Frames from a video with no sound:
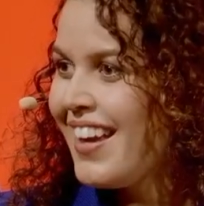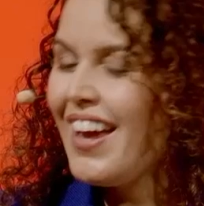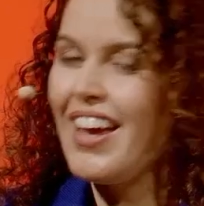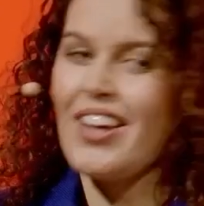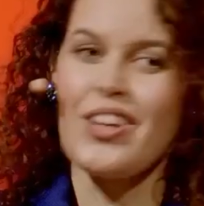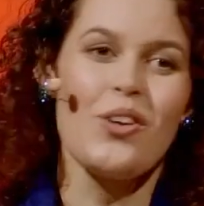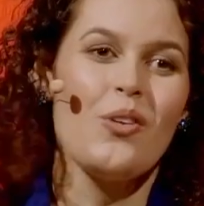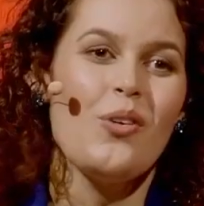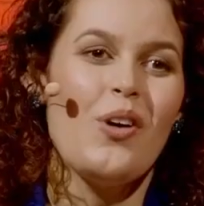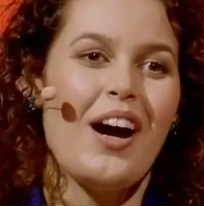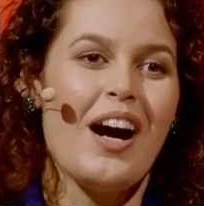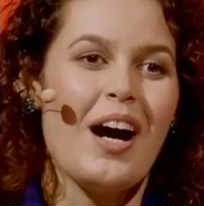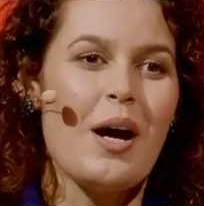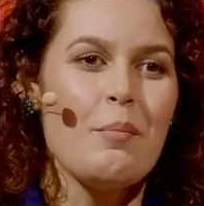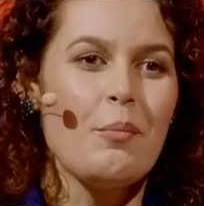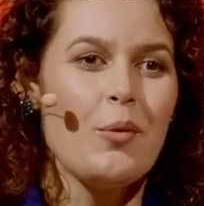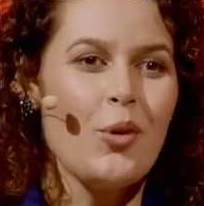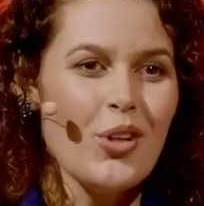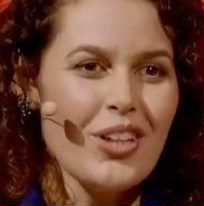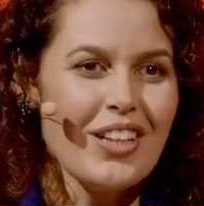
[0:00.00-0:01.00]
You are
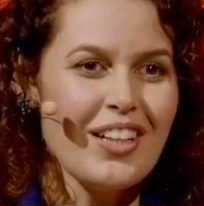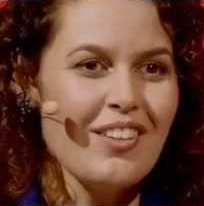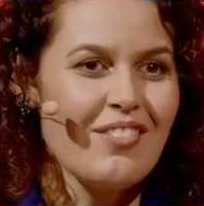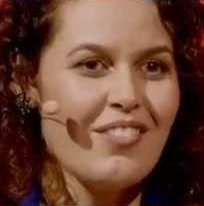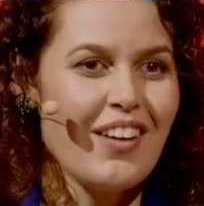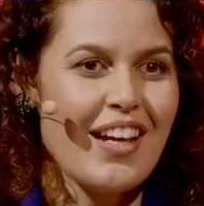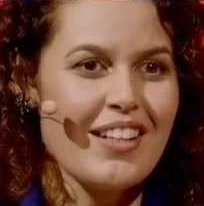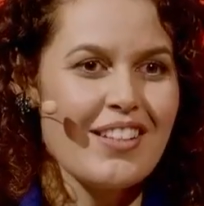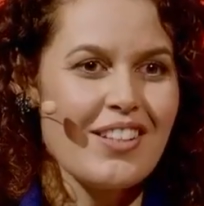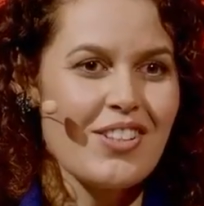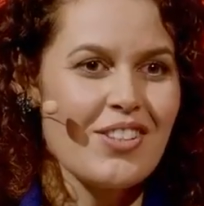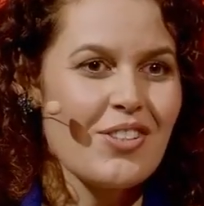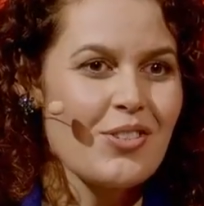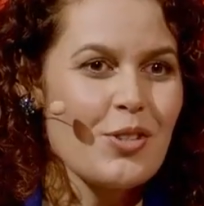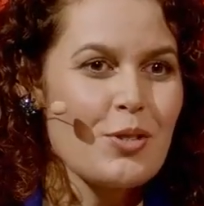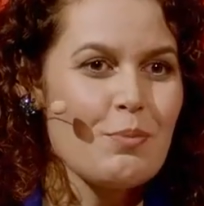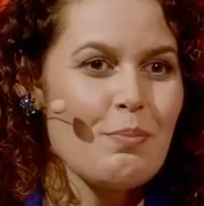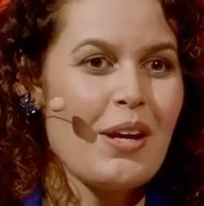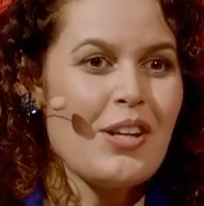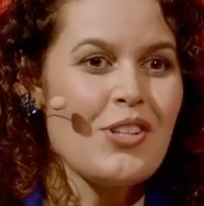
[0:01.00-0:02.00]
more than invited to
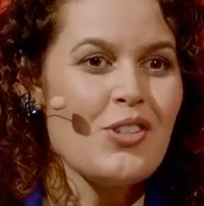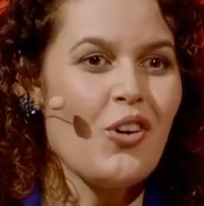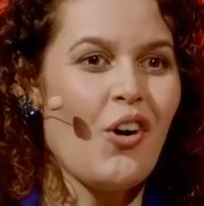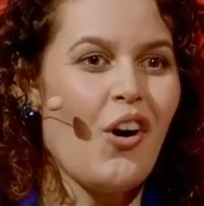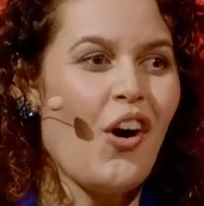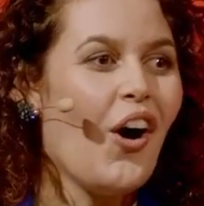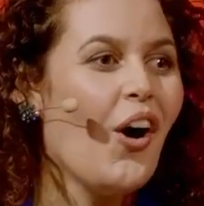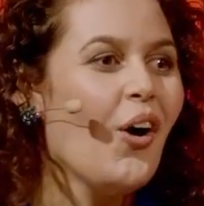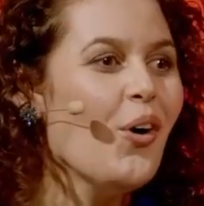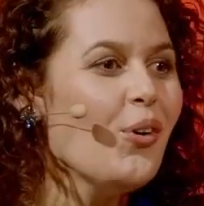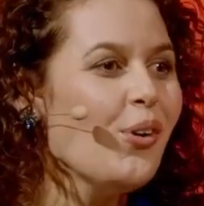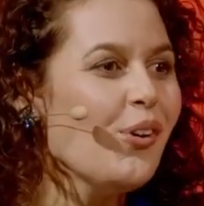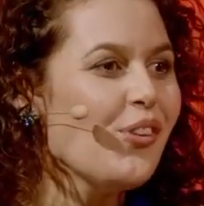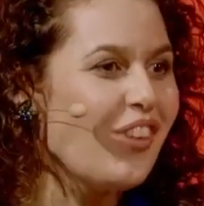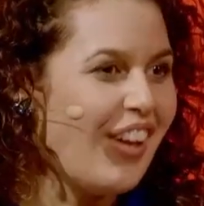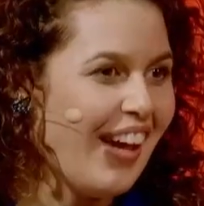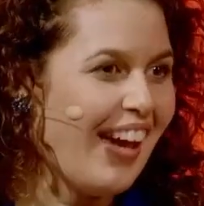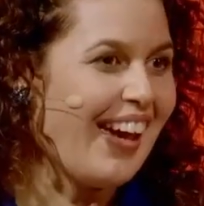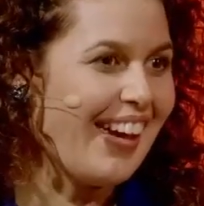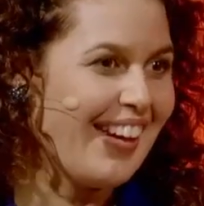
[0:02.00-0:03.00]
spend your whole
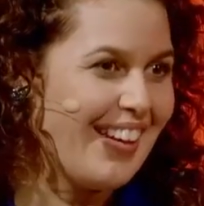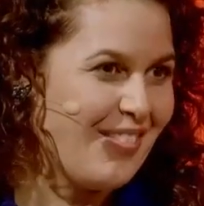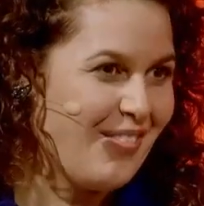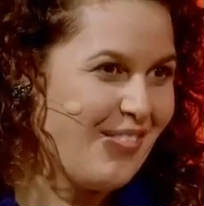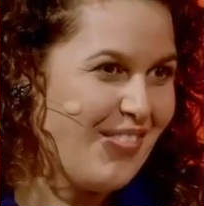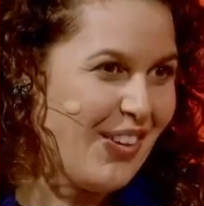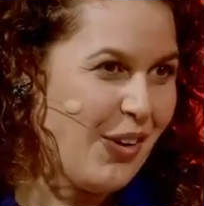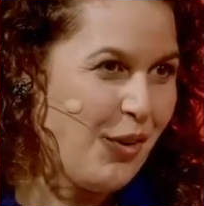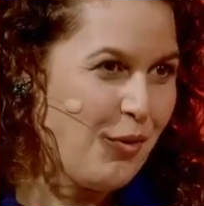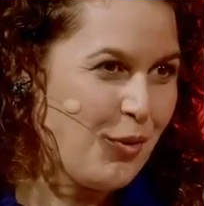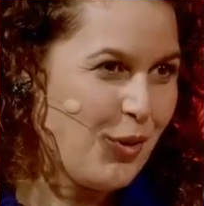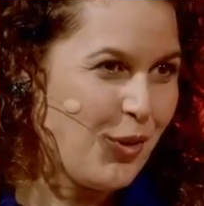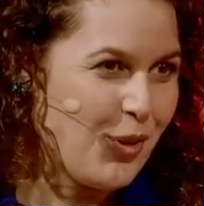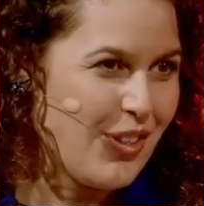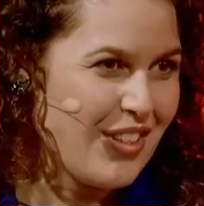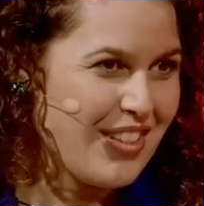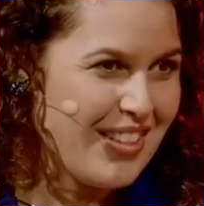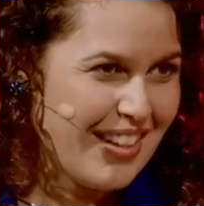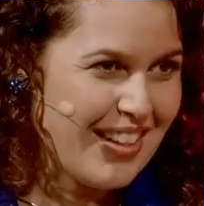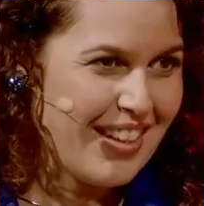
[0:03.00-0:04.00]
day, of
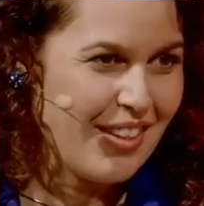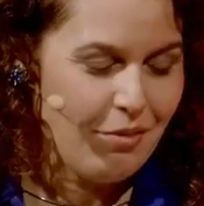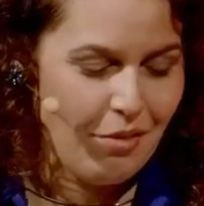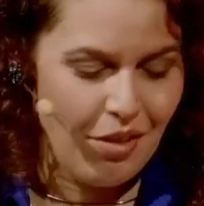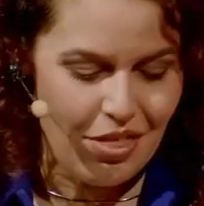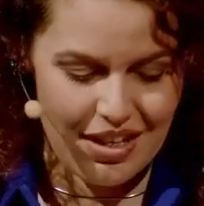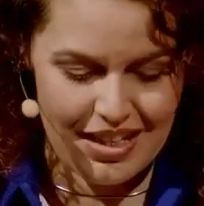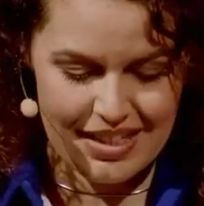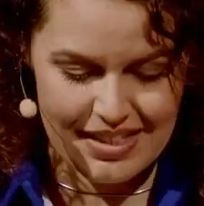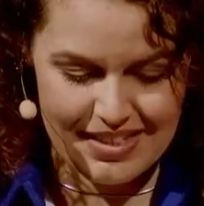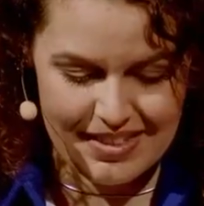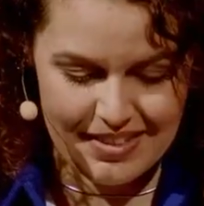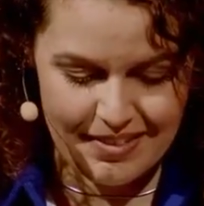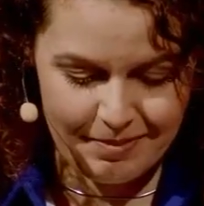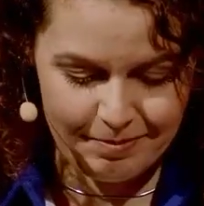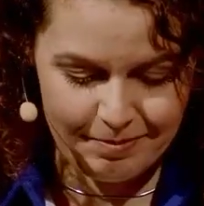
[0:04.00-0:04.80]
course, here with us.